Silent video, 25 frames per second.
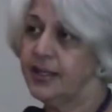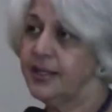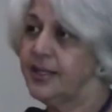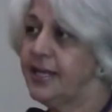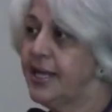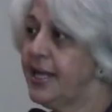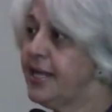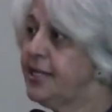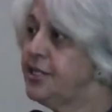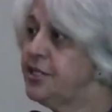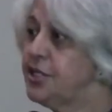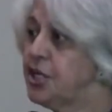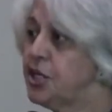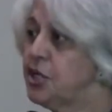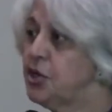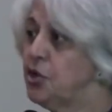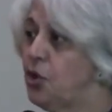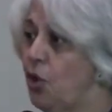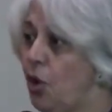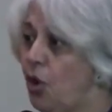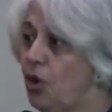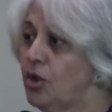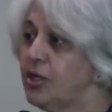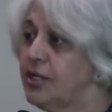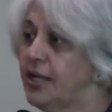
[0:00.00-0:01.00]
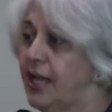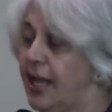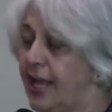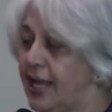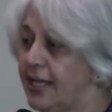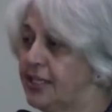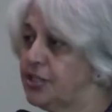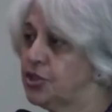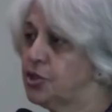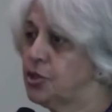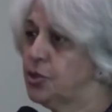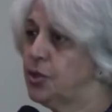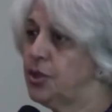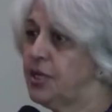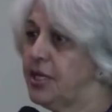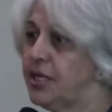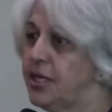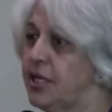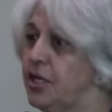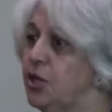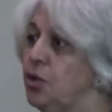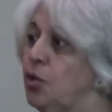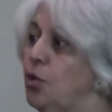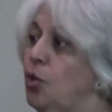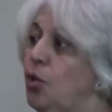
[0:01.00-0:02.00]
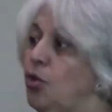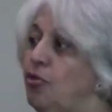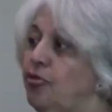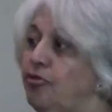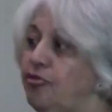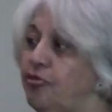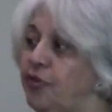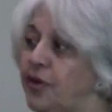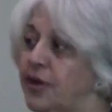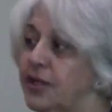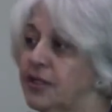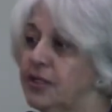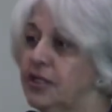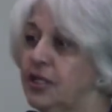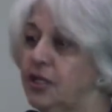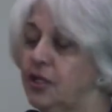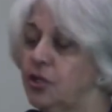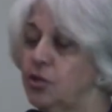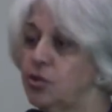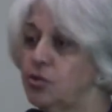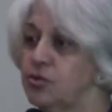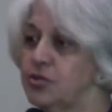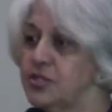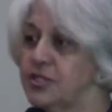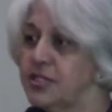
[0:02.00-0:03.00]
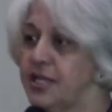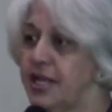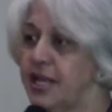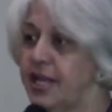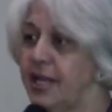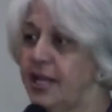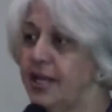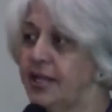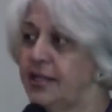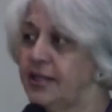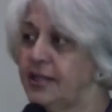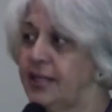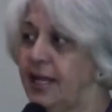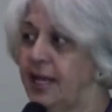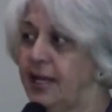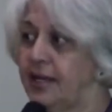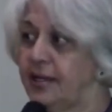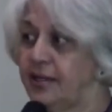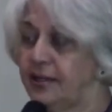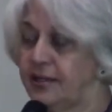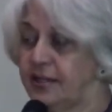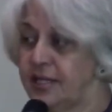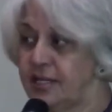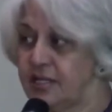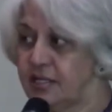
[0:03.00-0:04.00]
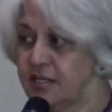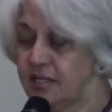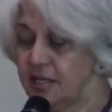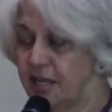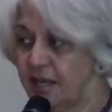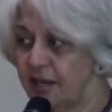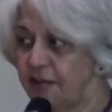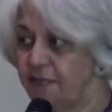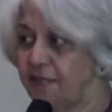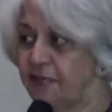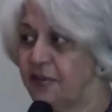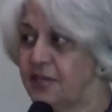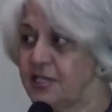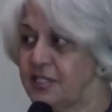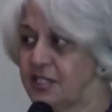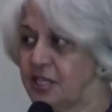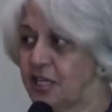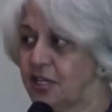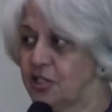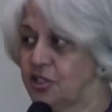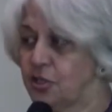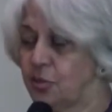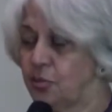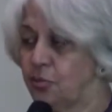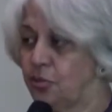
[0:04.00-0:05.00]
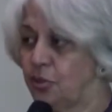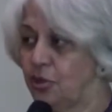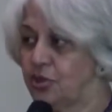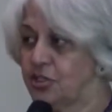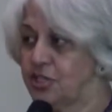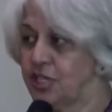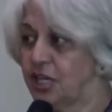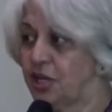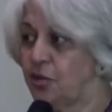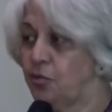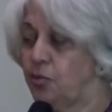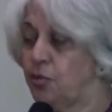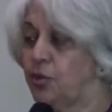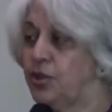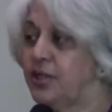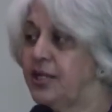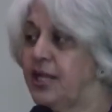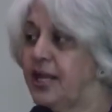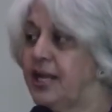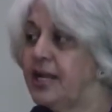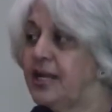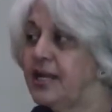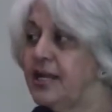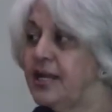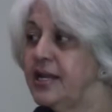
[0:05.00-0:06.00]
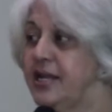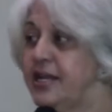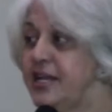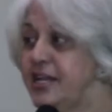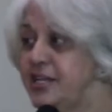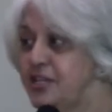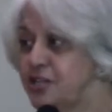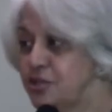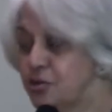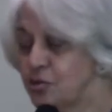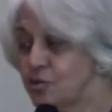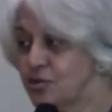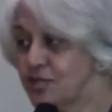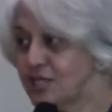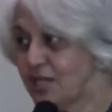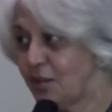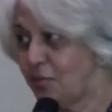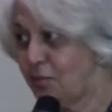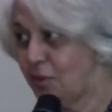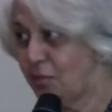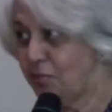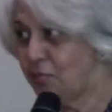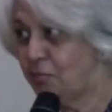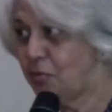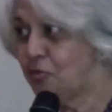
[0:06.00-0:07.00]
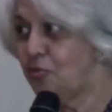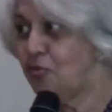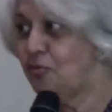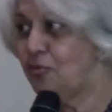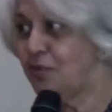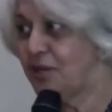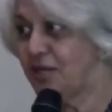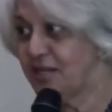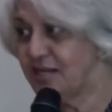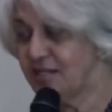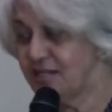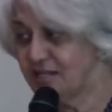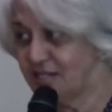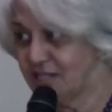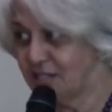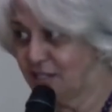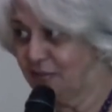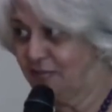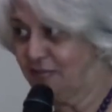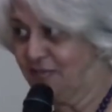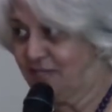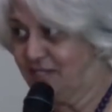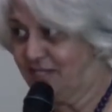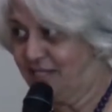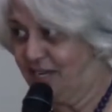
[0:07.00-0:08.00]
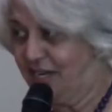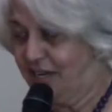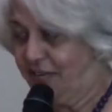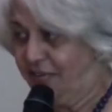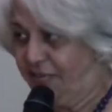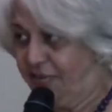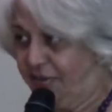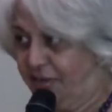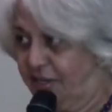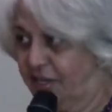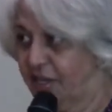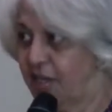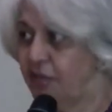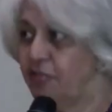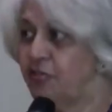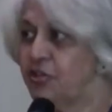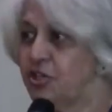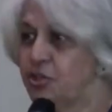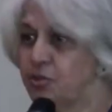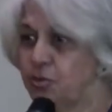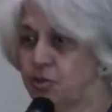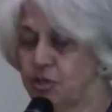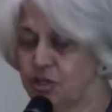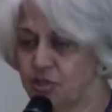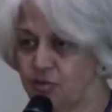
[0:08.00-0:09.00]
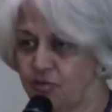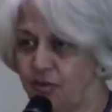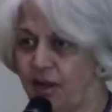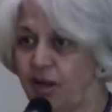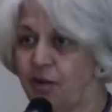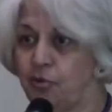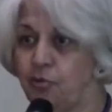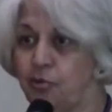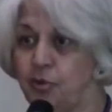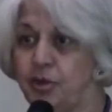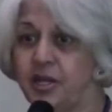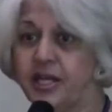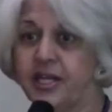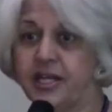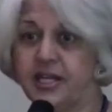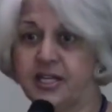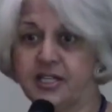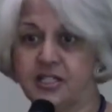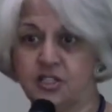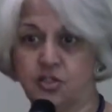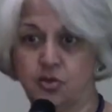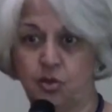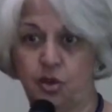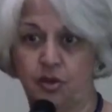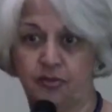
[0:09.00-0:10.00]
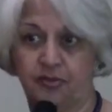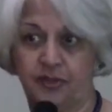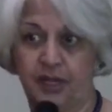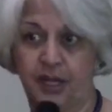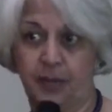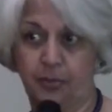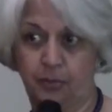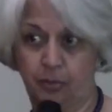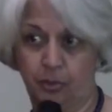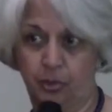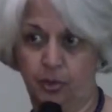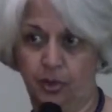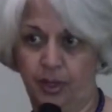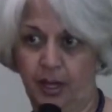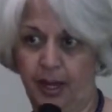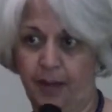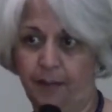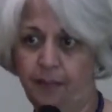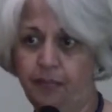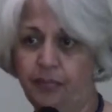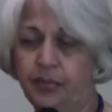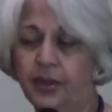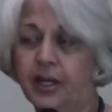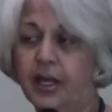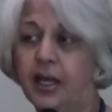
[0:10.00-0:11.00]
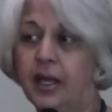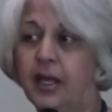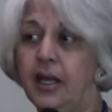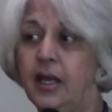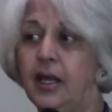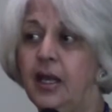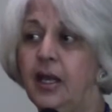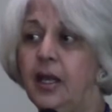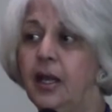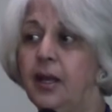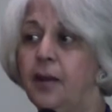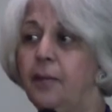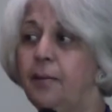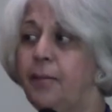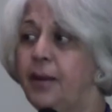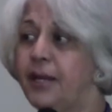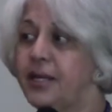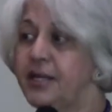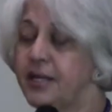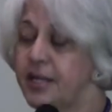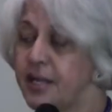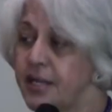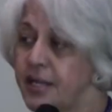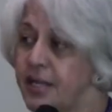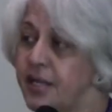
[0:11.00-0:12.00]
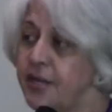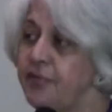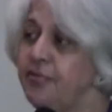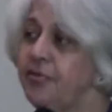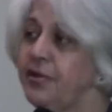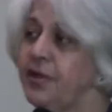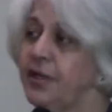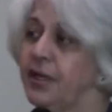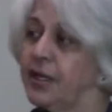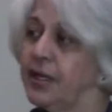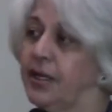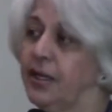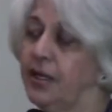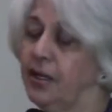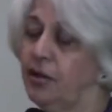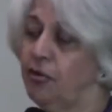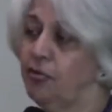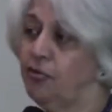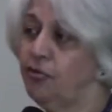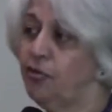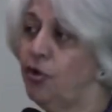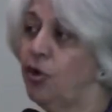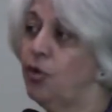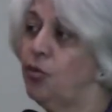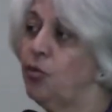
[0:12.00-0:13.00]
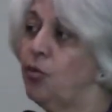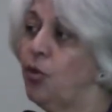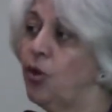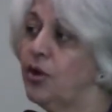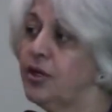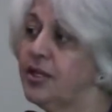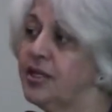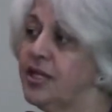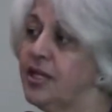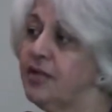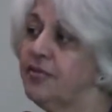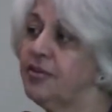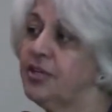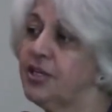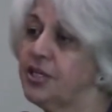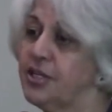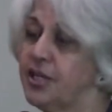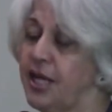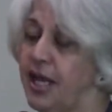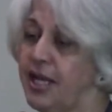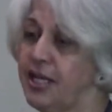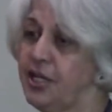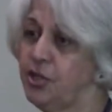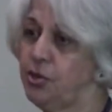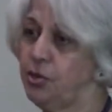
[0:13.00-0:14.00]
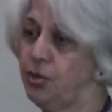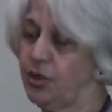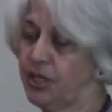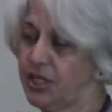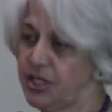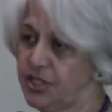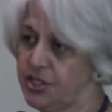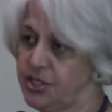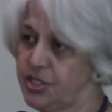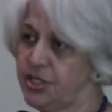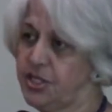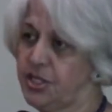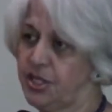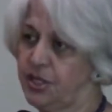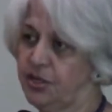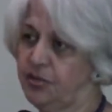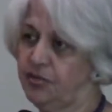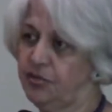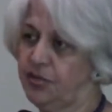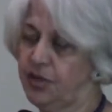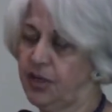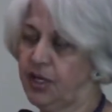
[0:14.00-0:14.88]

They did not actually go further to say that this infrastructure project would then lead to some improvement in service delivery, which was one weakness of that program. But even for what they were trying to achieve,